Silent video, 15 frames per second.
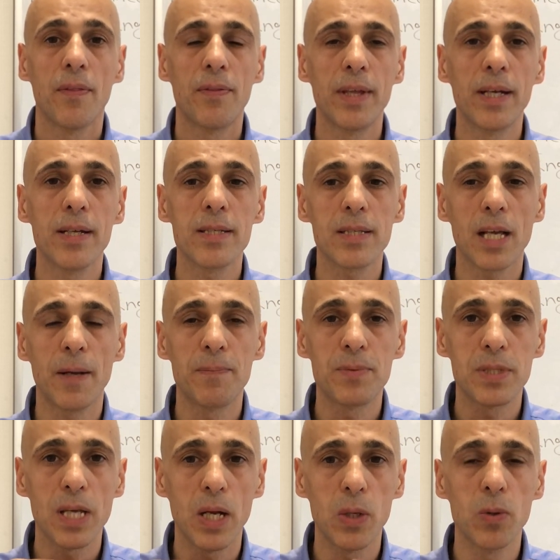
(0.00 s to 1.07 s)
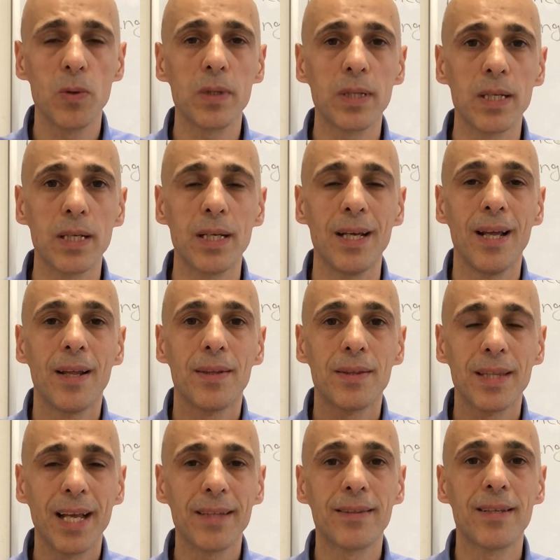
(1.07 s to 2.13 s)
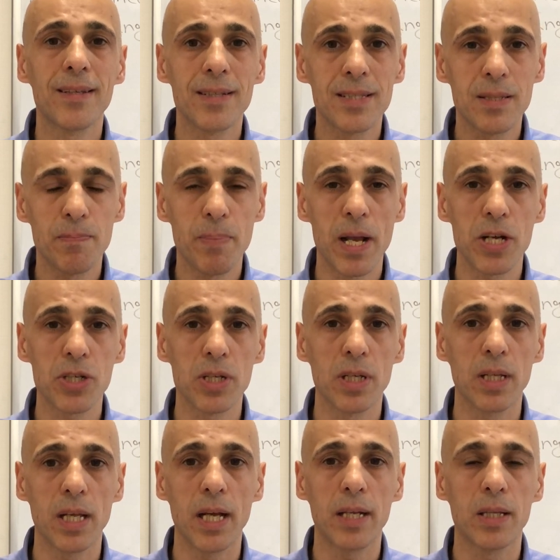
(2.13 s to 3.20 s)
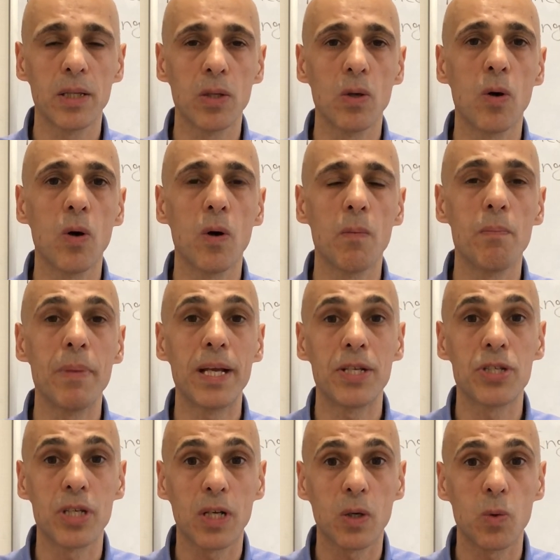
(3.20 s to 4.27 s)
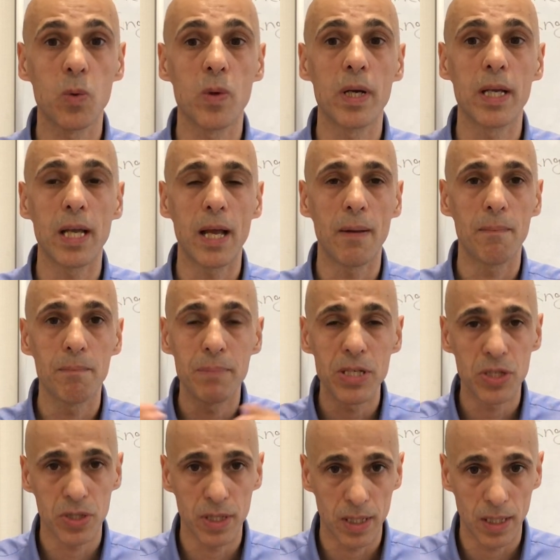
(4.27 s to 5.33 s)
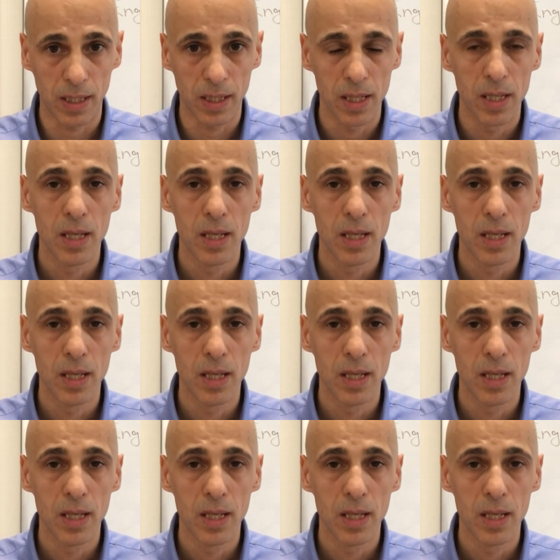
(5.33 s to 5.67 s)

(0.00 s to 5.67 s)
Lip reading: there is absolutely nothing special and no magic way and mystery.